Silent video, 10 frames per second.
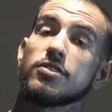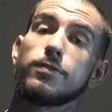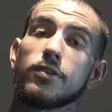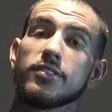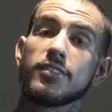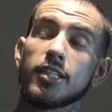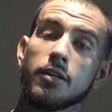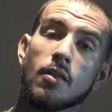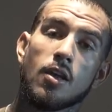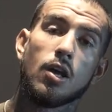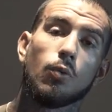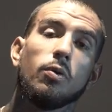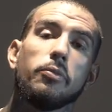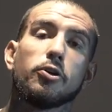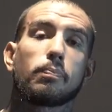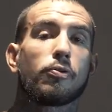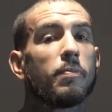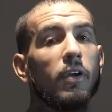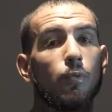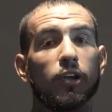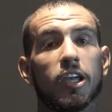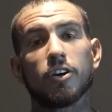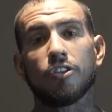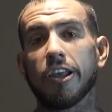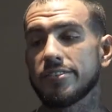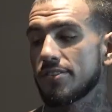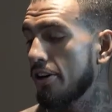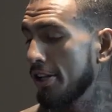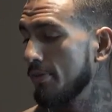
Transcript: the food is done, we meal prep and we get our day started.